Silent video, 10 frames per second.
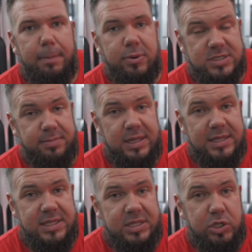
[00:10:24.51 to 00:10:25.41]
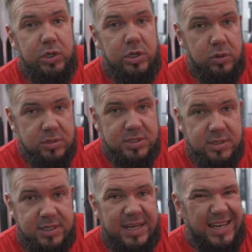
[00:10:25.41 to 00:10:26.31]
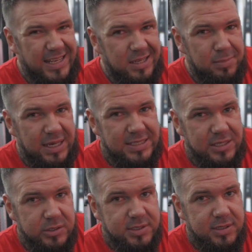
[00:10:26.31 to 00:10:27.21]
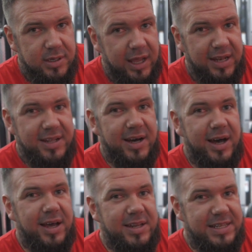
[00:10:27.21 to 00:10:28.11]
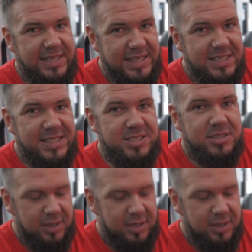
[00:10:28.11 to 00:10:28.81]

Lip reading: possibility to use the needed muscles and the needed